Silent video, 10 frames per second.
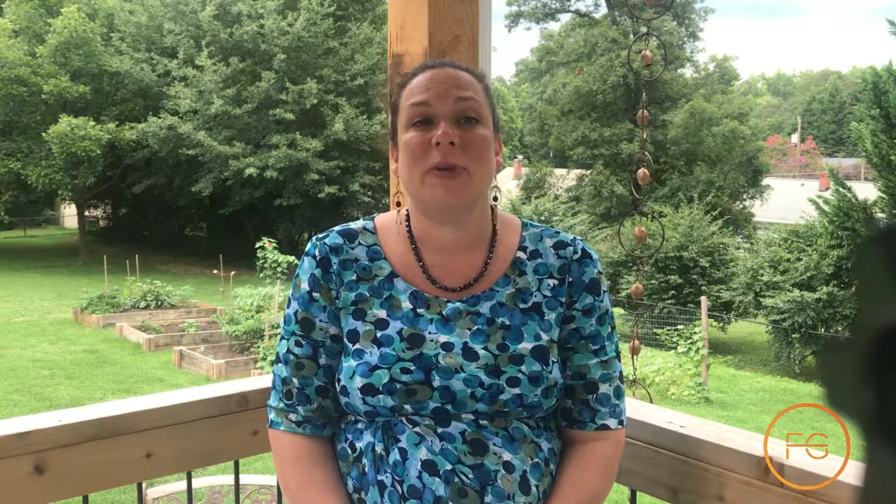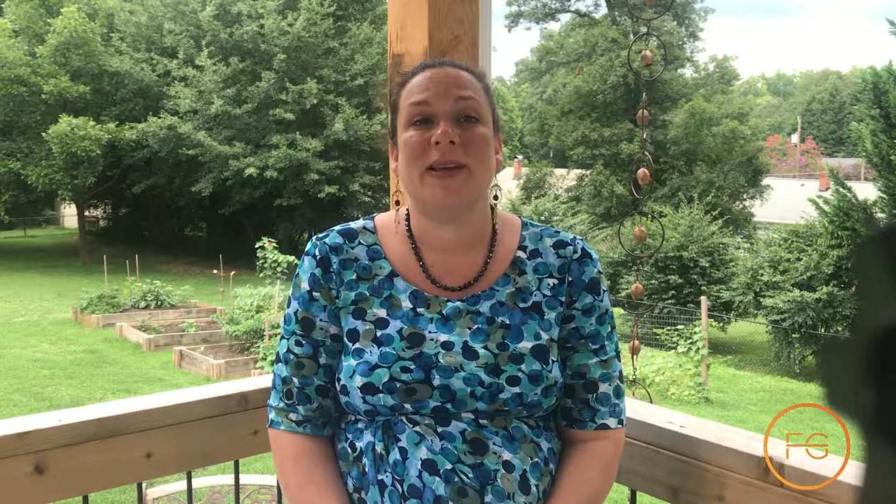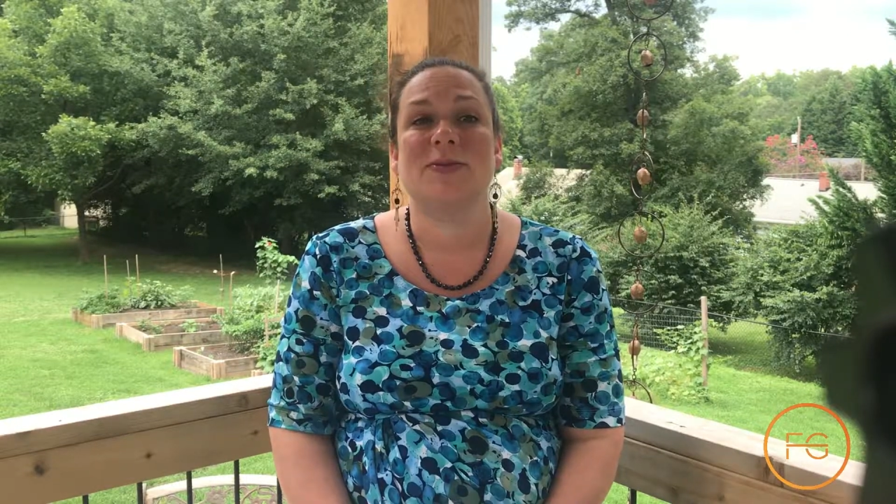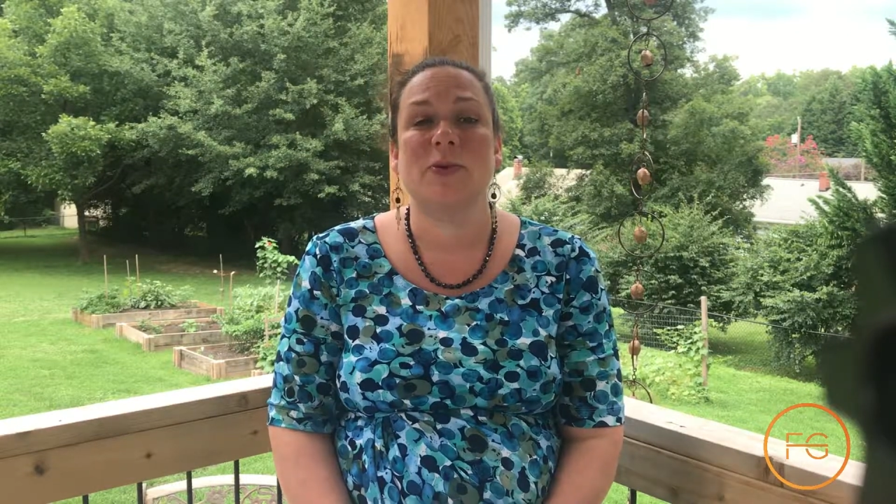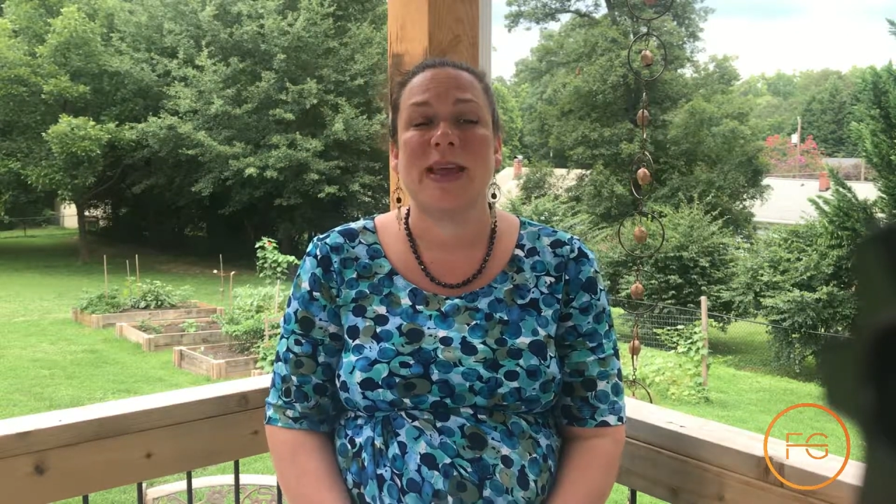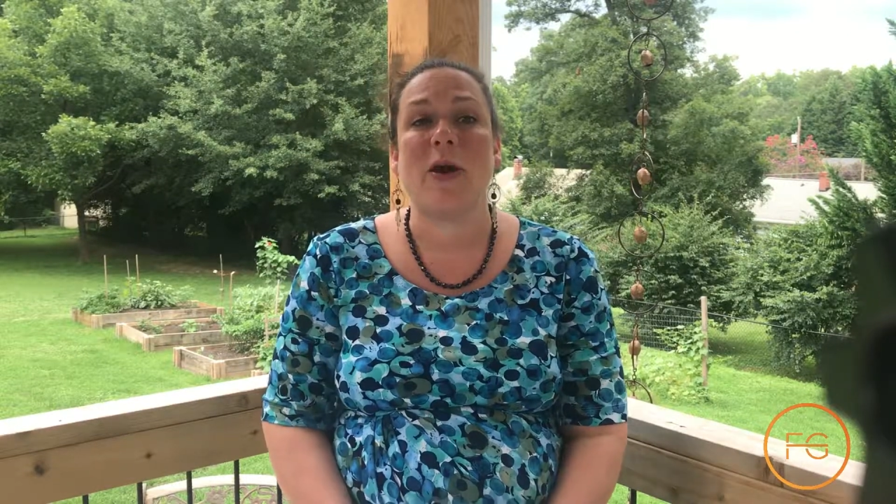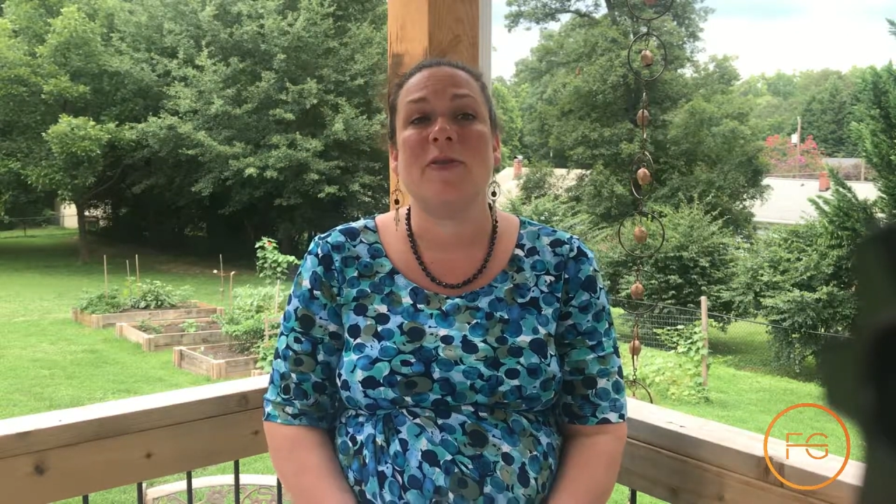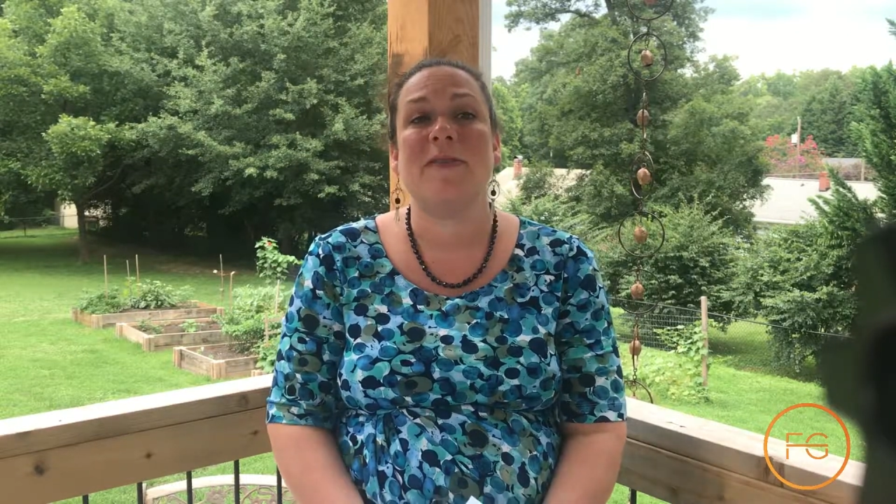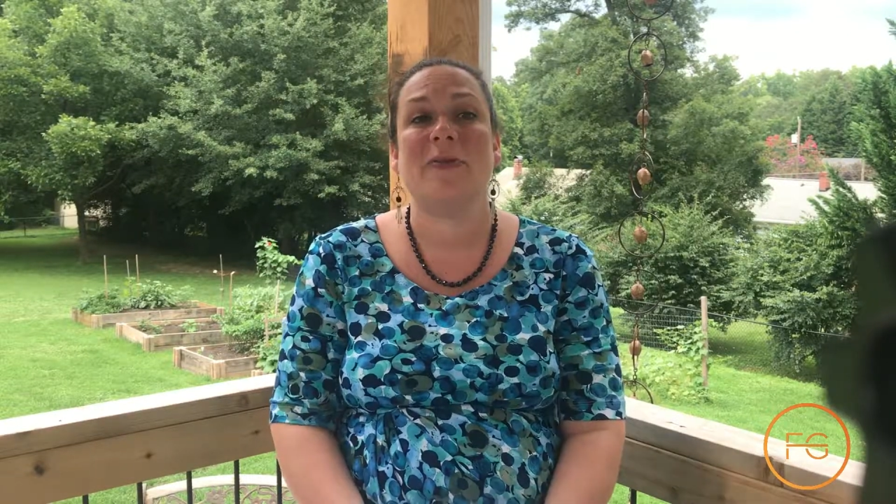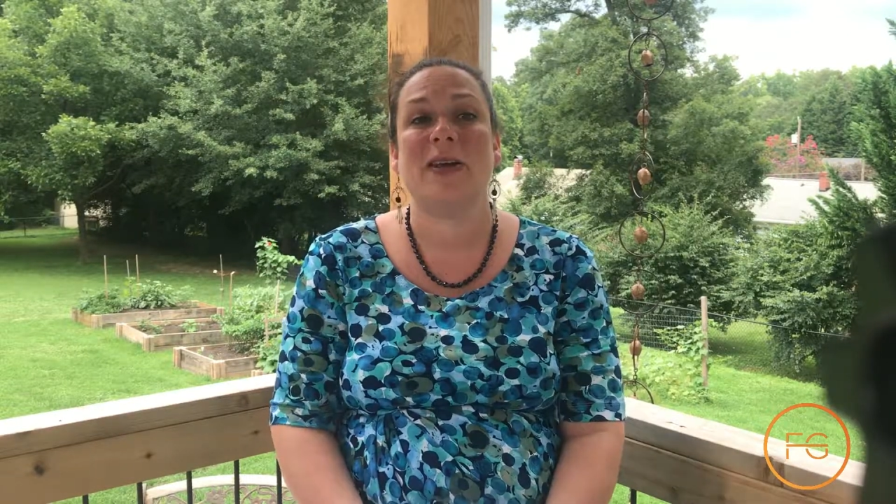Because without
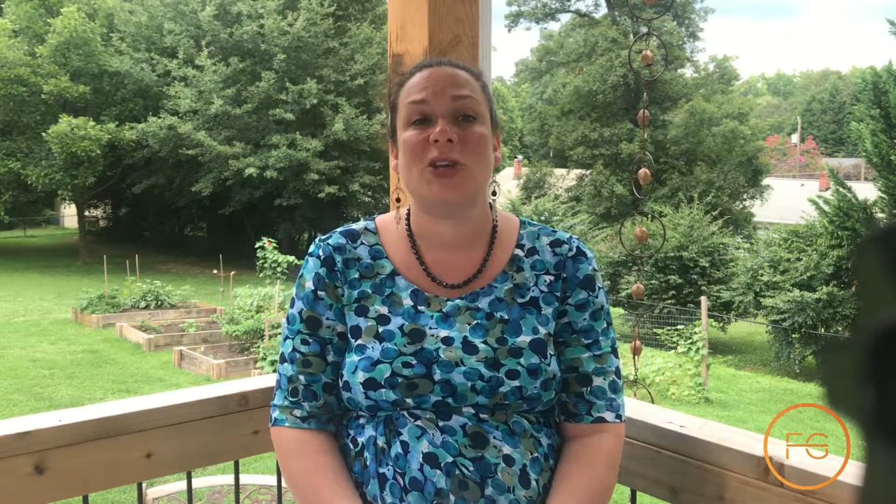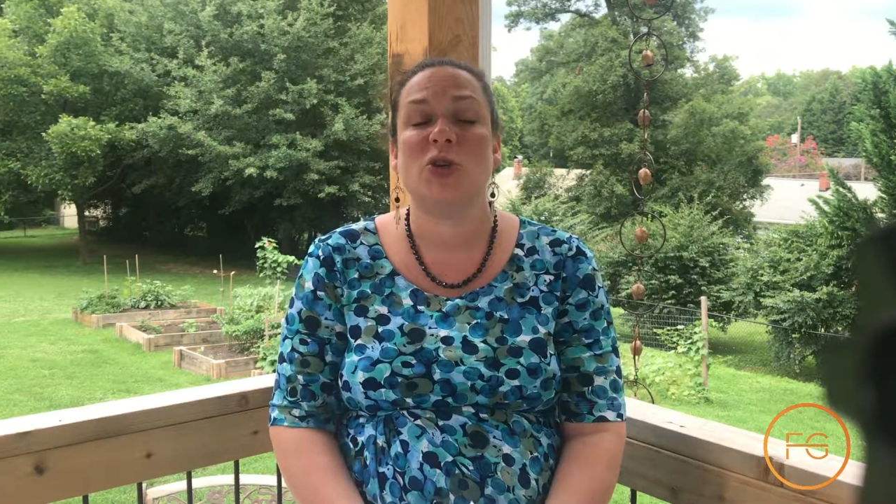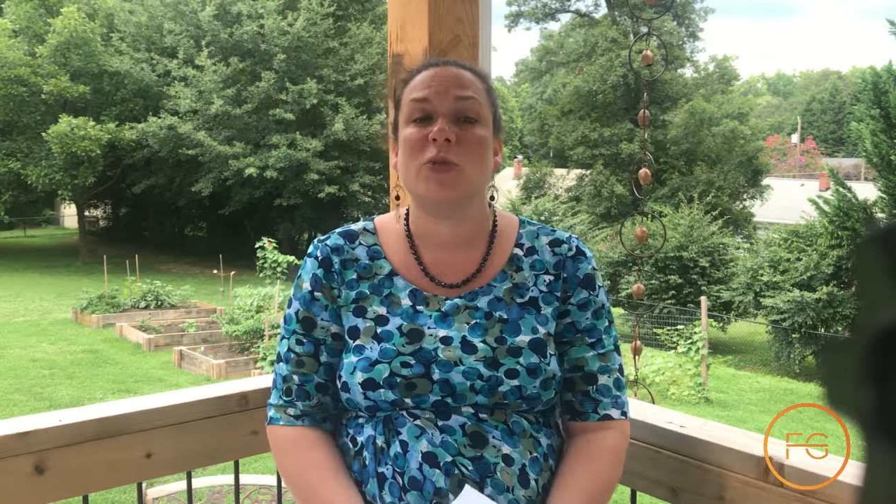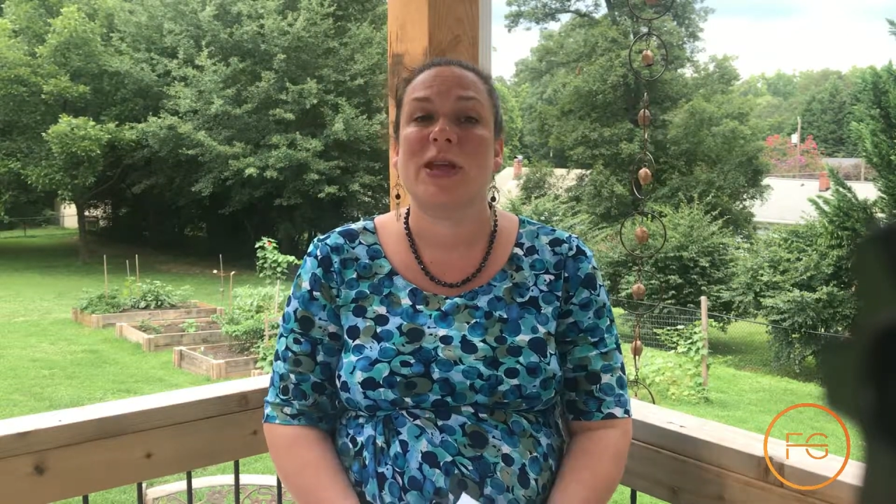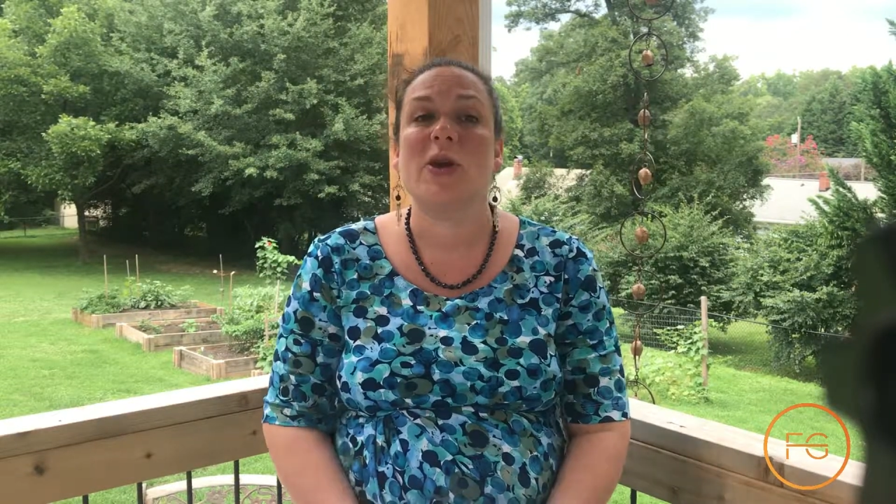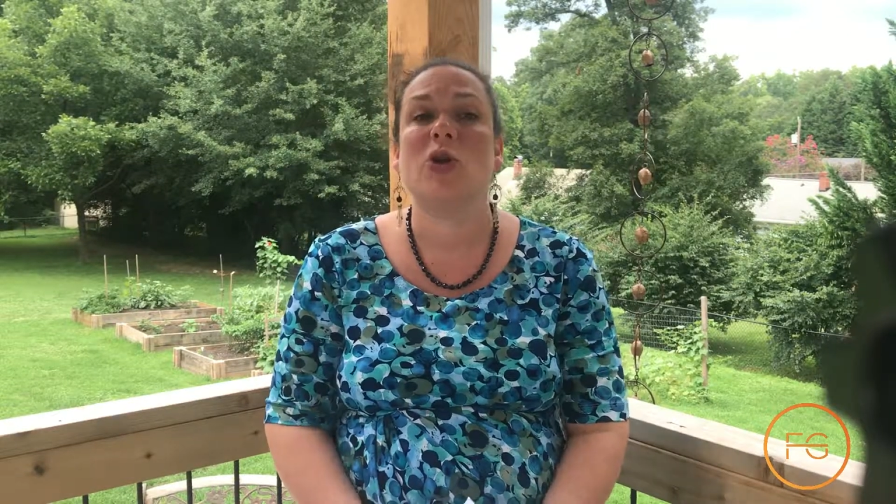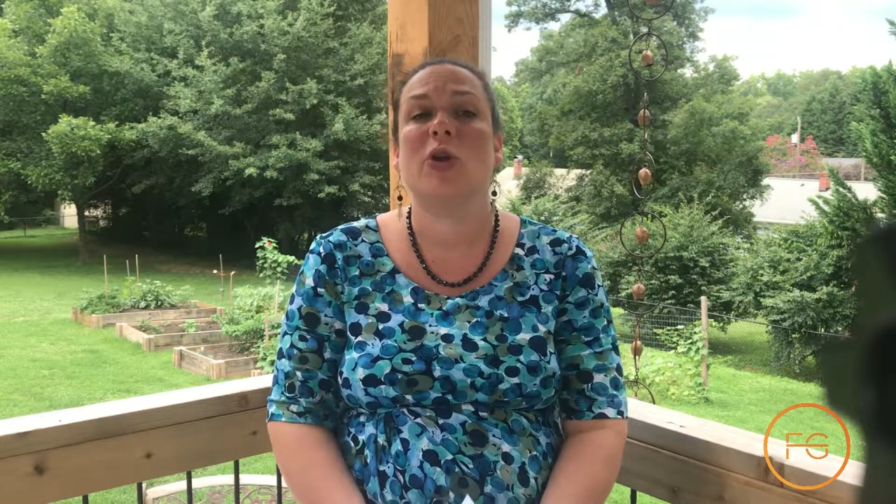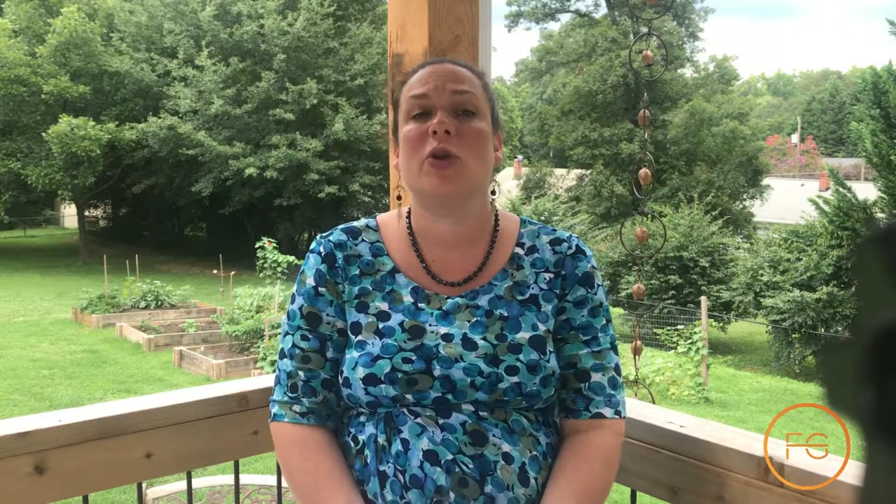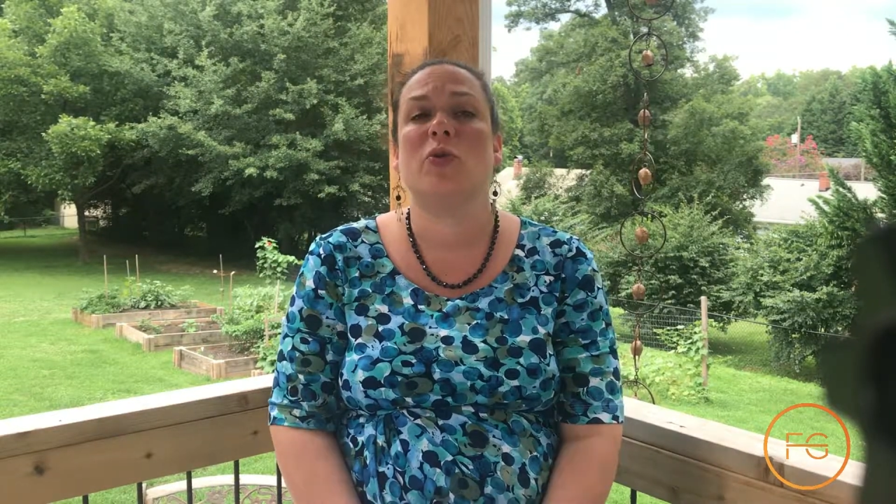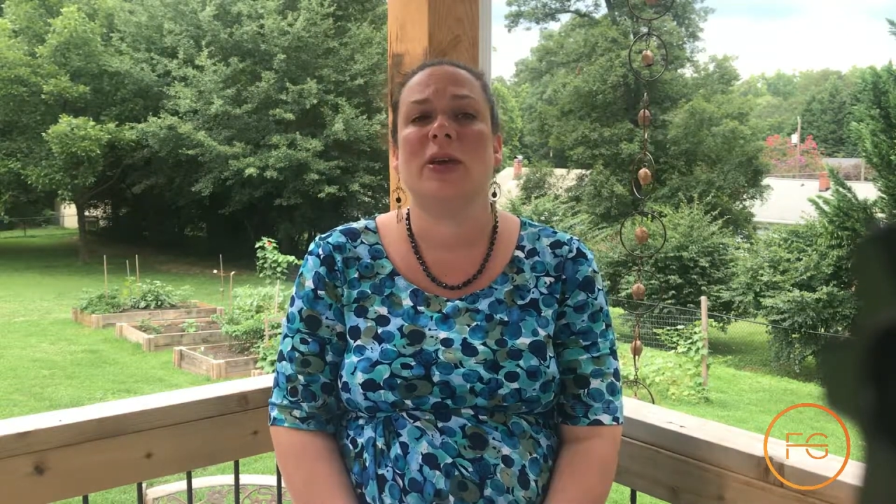a foundation, without a
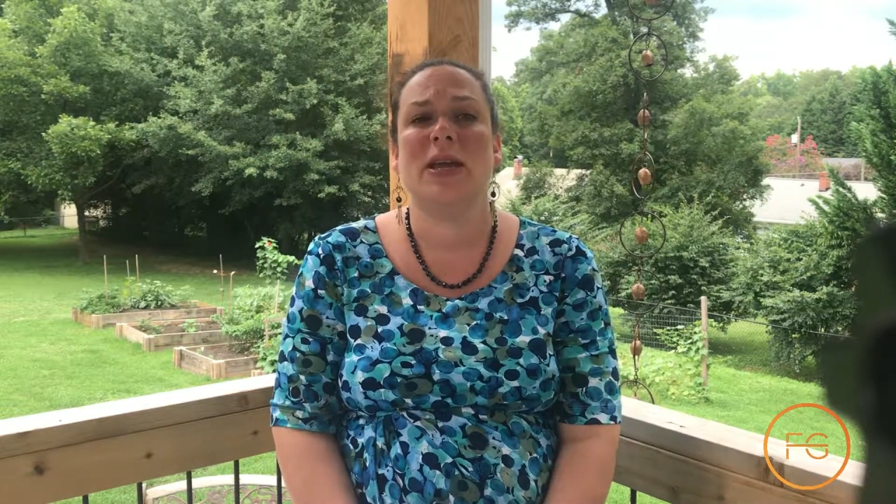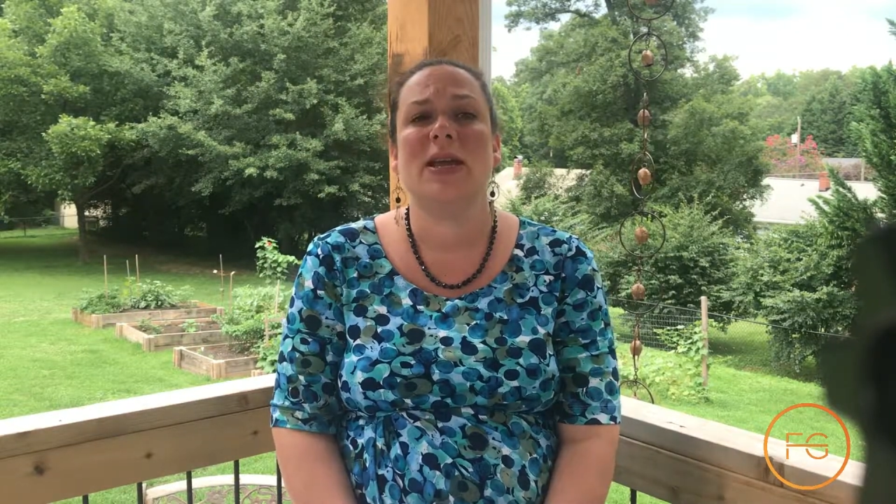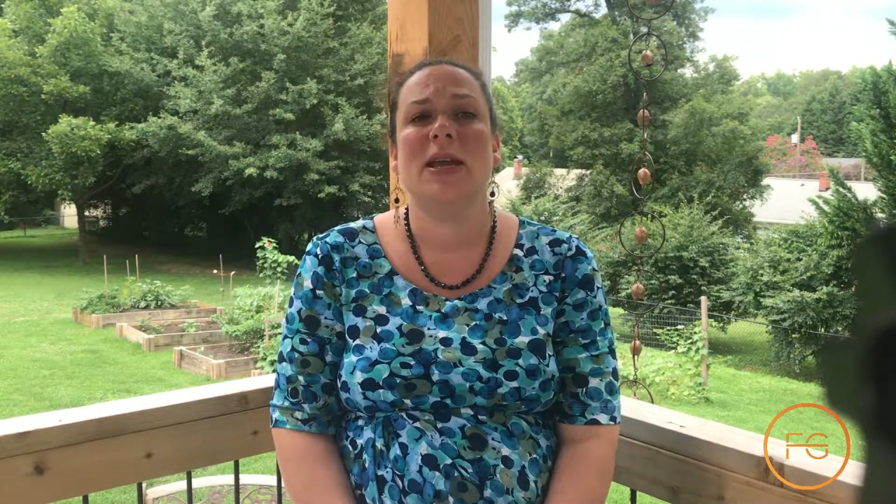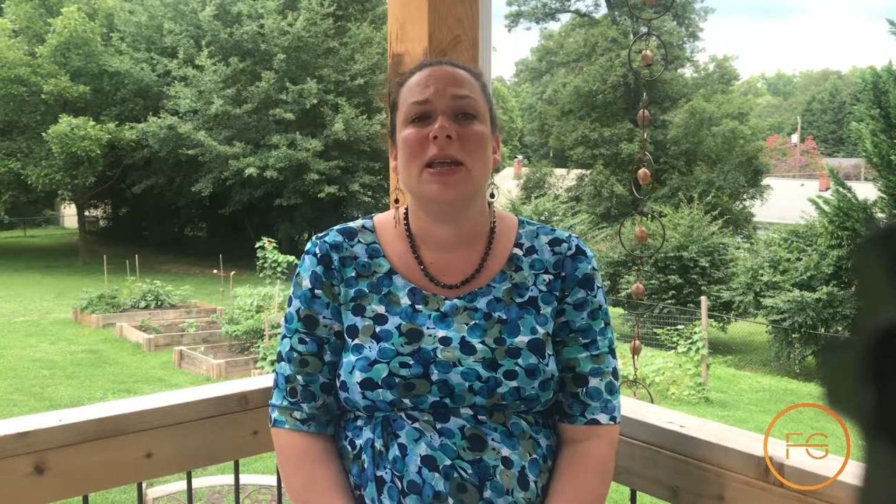critical need,